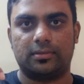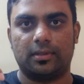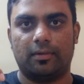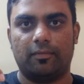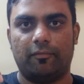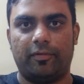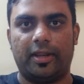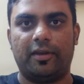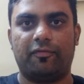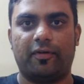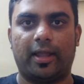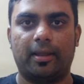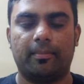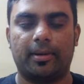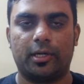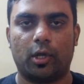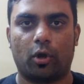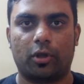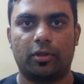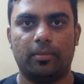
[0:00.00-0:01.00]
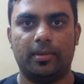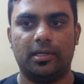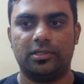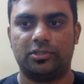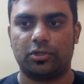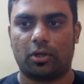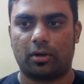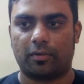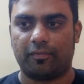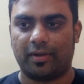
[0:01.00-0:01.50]
verifying my
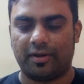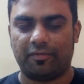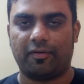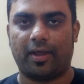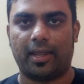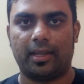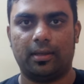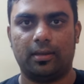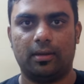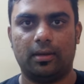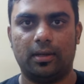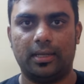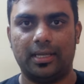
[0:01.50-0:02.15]
documents or verifying